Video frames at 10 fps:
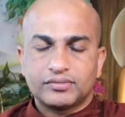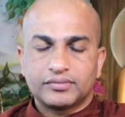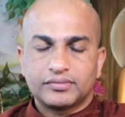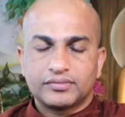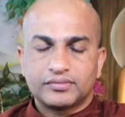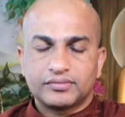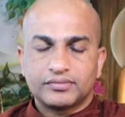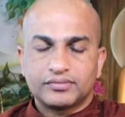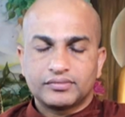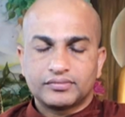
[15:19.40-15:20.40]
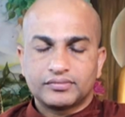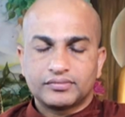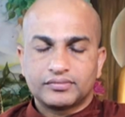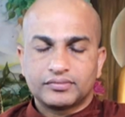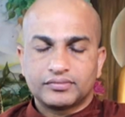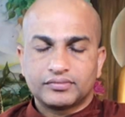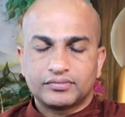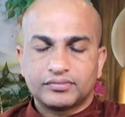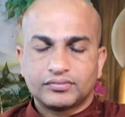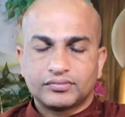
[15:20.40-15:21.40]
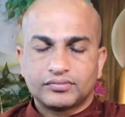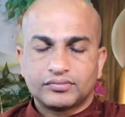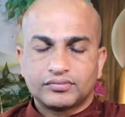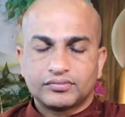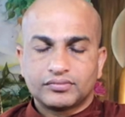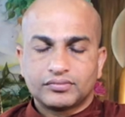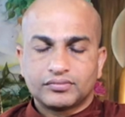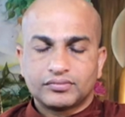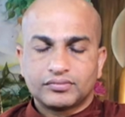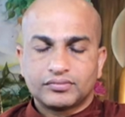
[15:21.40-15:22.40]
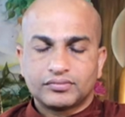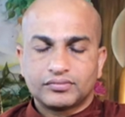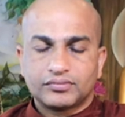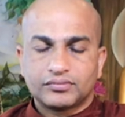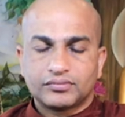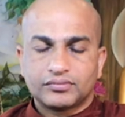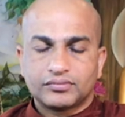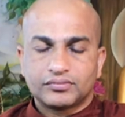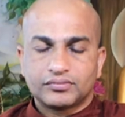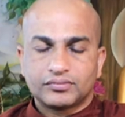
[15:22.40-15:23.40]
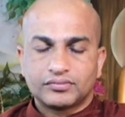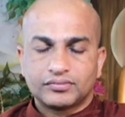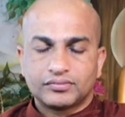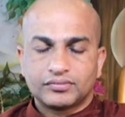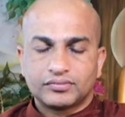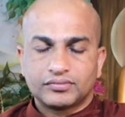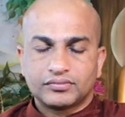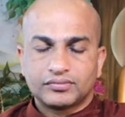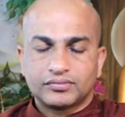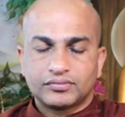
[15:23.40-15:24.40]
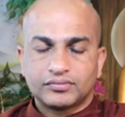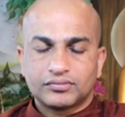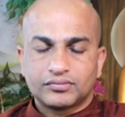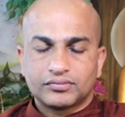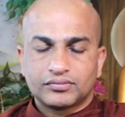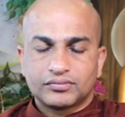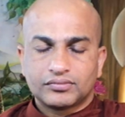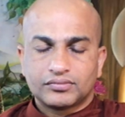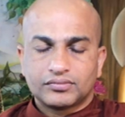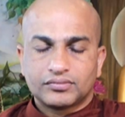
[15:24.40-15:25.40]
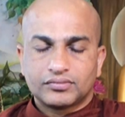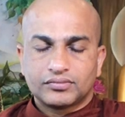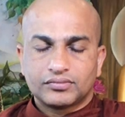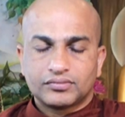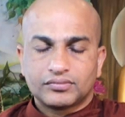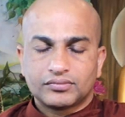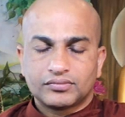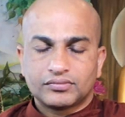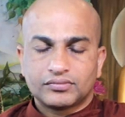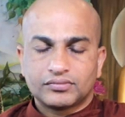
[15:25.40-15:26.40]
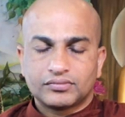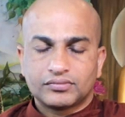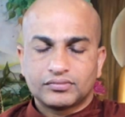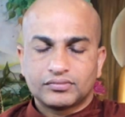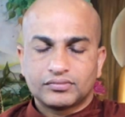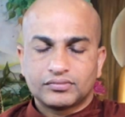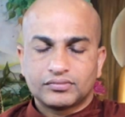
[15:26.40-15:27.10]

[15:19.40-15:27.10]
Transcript: (no one is talking)